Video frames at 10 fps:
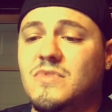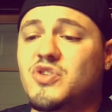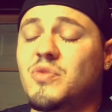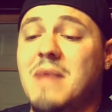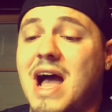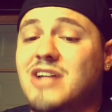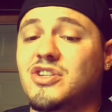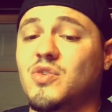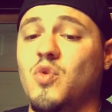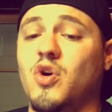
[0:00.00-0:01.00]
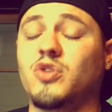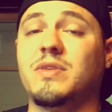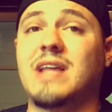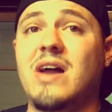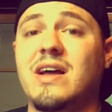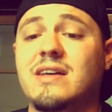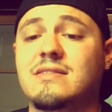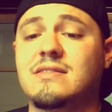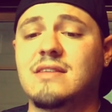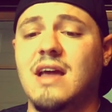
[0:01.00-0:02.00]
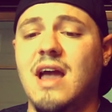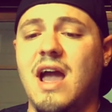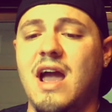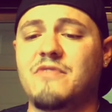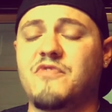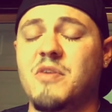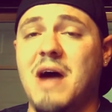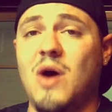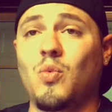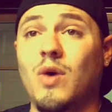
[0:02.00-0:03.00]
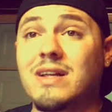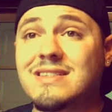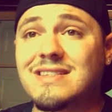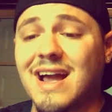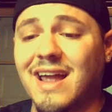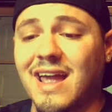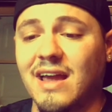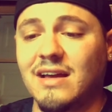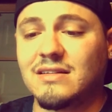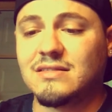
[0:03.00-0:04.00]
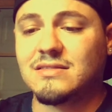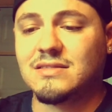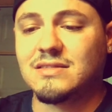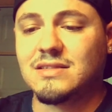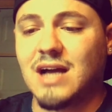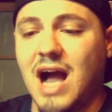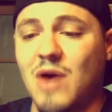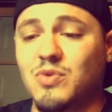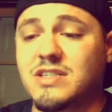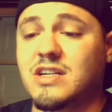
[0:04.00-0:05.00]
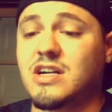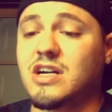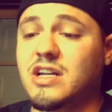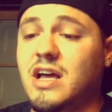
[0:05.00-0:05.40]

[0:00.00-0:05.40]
to imagine the world without us. And for about 1 second, I was good